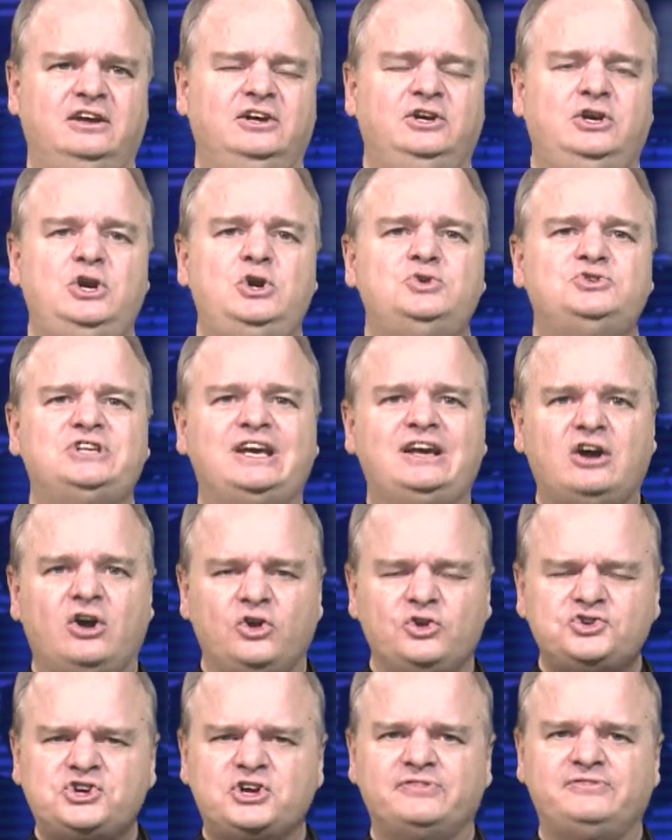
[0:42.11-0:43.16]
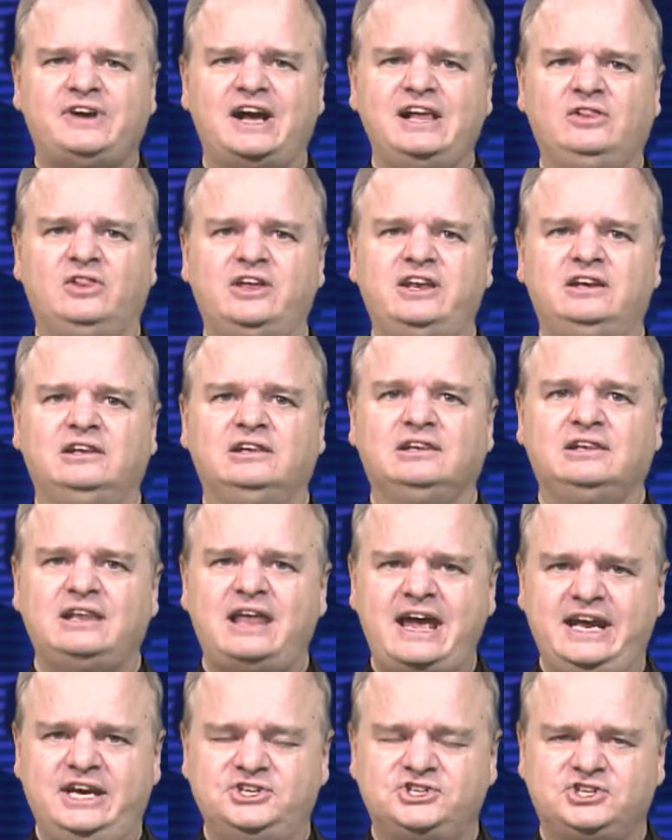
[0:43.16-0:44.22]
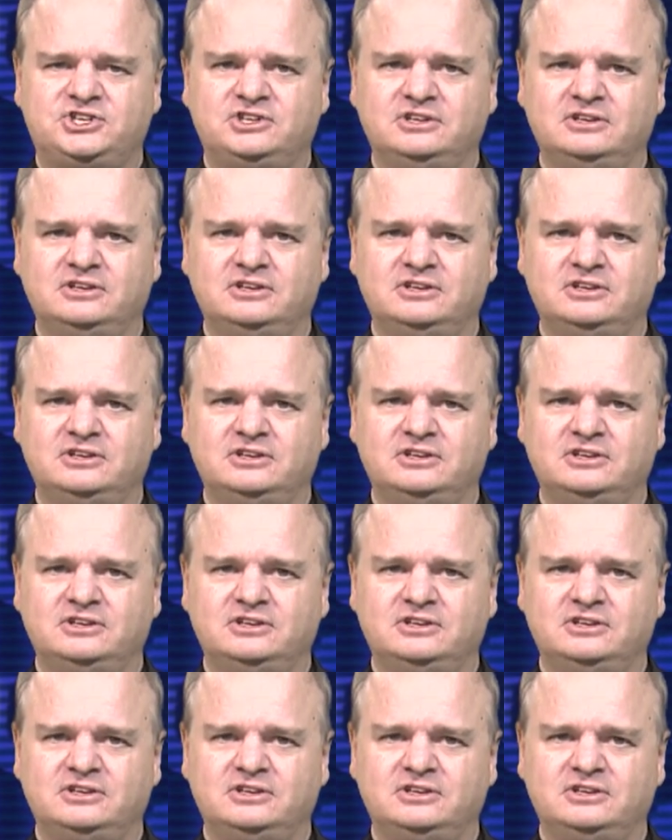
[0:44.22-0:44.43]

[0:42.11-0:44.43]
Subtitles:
using ultraviolet light.